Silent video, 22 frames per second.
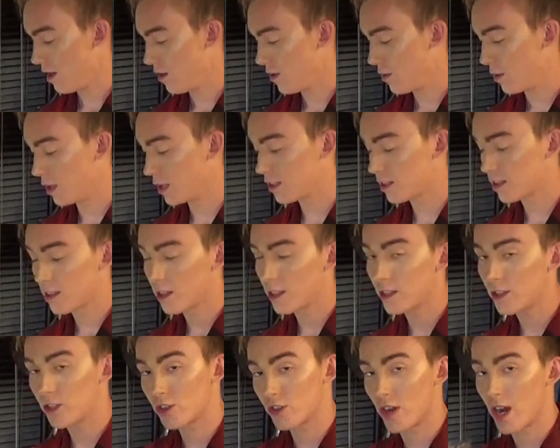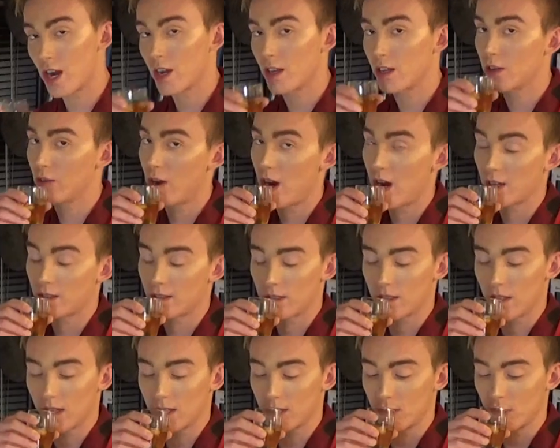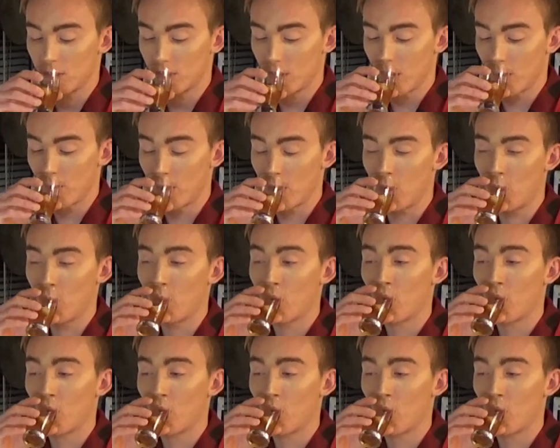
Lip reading: Whiskey straight on the rocks, ladies and gentlemen.